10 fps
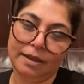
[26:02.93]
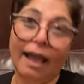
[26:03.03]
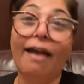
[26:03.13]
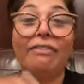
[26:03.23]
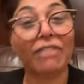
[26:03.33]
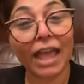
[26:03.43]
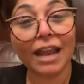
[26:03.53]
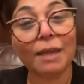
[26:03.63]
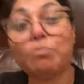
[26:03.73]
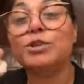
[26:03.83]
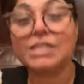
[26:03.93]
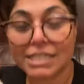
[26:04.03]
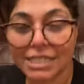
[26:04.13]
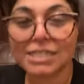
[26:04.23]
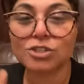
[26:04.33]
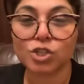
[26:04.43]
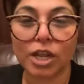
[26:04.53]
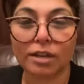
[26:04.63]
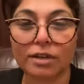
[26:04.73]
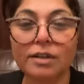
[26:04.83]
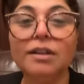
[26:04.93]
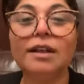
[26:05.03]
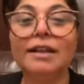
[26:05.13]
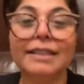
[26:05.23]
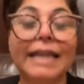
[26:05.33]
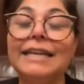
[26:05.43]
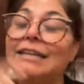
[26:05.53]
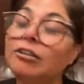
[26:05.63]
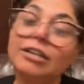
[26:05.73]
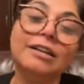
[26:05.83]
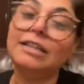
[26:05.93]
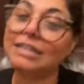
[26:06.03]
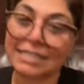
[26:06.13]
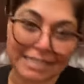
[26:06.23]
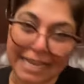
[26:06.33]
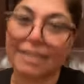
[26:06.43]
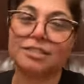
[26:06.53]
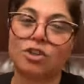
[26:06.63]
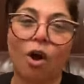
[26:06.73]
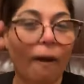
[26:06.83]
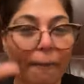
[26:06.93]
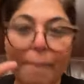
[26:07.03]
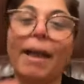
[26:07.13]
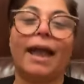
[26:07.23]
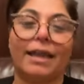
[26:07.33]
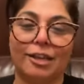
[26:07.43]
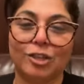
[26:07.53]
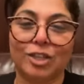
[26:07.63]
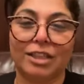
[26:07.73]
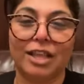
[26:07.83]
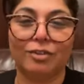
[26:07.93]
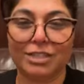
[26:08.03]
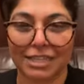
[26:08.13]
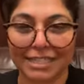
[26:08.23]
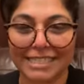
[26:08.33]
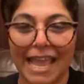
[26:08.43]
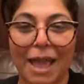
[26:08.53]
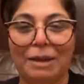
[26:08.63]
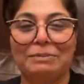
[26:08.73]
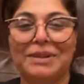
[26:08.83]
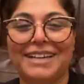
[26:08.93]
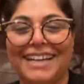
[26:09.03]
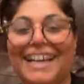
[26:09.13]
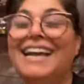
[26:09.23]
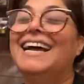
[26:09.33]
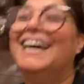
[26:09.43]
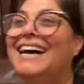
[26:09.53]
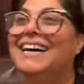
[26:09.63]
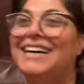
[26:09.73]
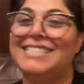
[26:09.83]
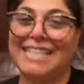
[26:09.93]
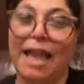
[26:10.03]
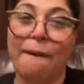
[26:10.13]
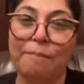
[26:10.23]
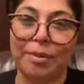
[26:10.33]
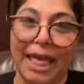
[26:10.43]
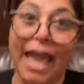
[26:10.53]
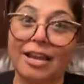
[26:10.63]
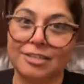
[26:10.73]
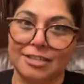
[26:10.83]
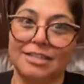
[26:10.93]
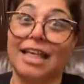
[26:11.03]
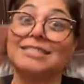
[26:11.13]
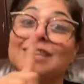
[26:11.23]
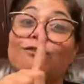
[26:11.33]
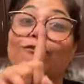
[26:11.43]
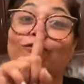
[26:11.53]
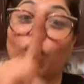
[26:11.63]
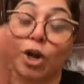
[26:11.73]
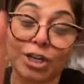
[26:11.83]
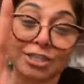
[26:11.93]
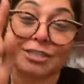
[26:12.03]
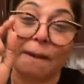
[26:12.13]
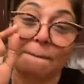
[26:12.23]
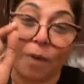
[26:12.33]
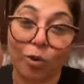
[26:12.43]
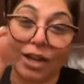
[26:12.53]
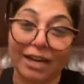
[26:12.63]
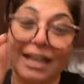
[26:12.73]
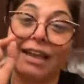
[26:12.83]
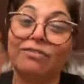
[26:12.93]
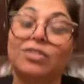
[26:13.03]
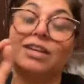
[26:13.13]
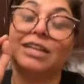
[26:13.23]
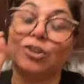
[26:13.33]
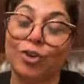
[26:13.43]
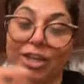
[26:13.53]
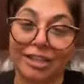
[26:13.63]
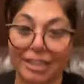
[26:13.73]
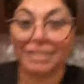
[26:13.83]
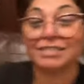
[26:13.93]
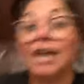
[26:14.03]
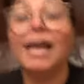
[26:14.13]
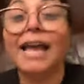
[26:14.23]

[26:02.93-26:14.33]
And then I proceeded to tell her that it clearly states on the package that there is Assam black tea. That's like the first component in the ingredient list.